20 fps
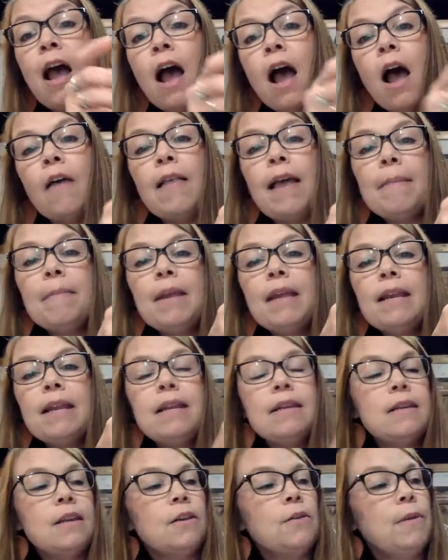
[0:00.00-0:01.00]
All I'm
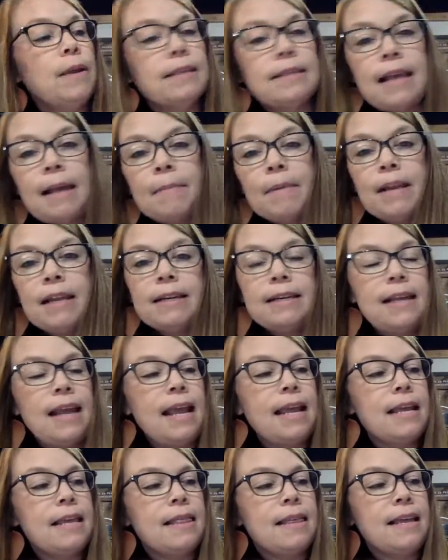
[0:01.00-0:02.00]
going to do is I'm going to
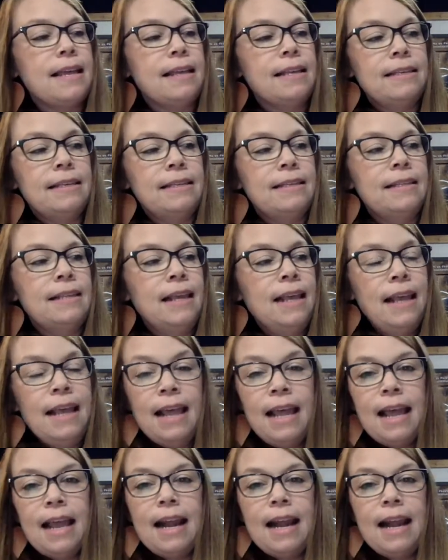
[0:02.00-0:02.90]
take this